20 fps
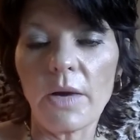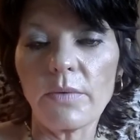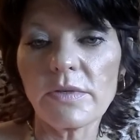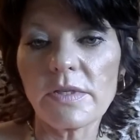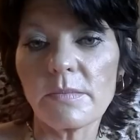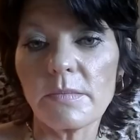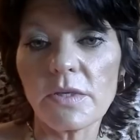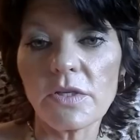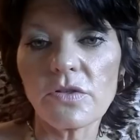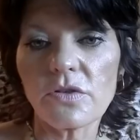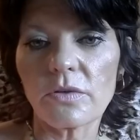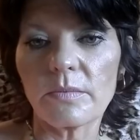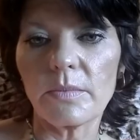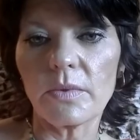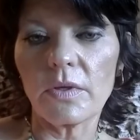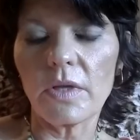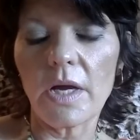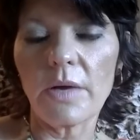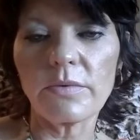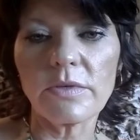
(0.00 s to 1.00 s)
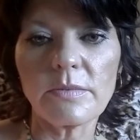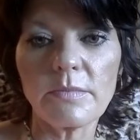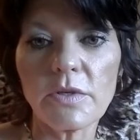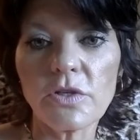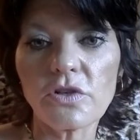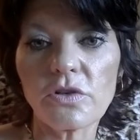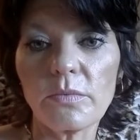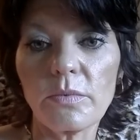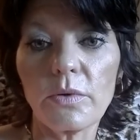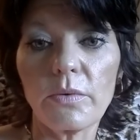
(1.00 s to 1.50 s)
I was miserable. I was
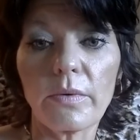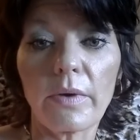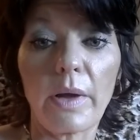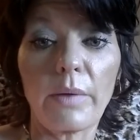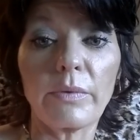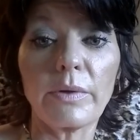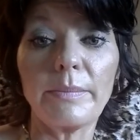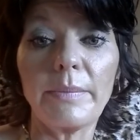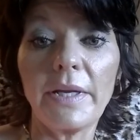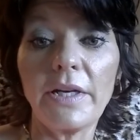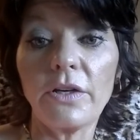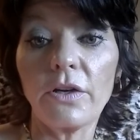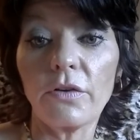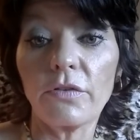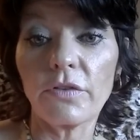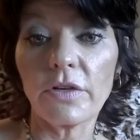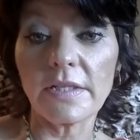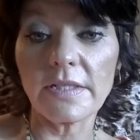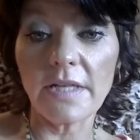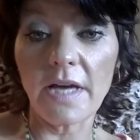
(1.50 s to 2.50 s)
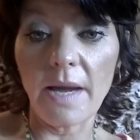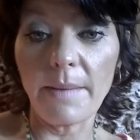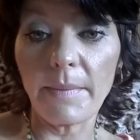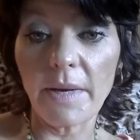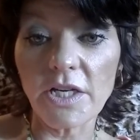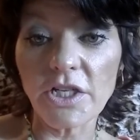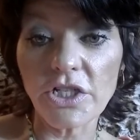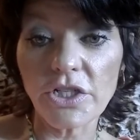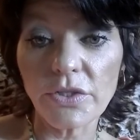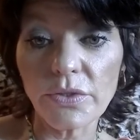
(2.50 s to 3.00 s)
miserable when I would bend over to tie
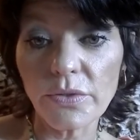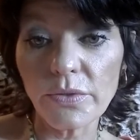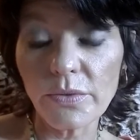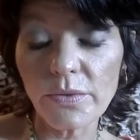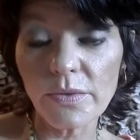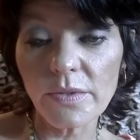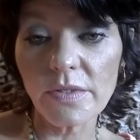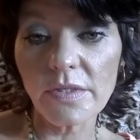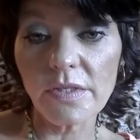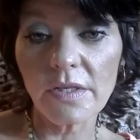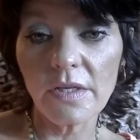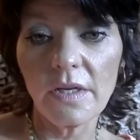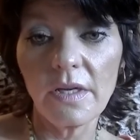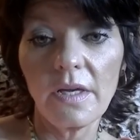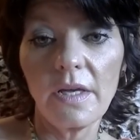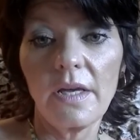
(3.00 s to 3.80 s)
my shoes.